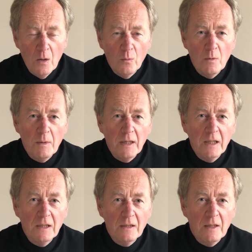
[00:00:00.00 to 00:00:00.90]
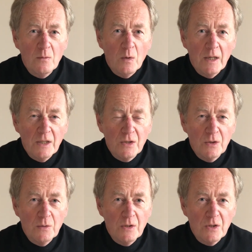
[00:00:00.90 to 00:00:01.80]
were making their way
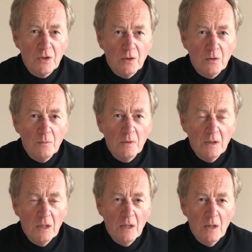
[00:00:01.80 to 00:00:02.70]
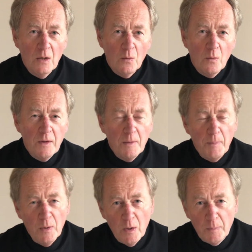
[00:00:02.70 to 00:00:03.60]
to the tomb with the
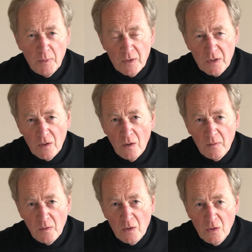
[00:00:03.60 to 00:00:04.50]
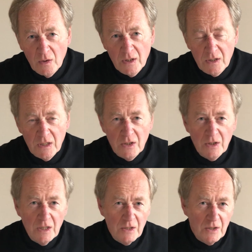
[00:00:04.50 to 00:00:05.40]
purpose of anointing
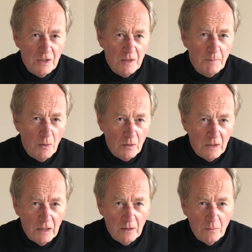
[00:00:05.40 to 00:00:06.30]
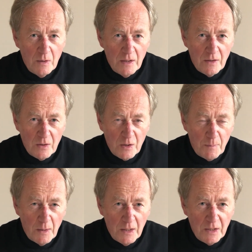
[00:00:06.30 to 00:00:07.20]
Jesus' body with
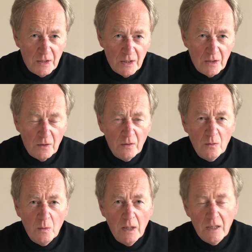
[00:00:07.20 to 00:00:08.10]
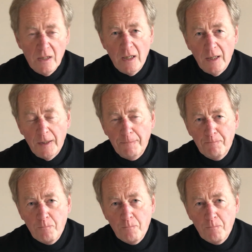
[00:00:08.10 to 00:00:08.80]
spices. And on the way there,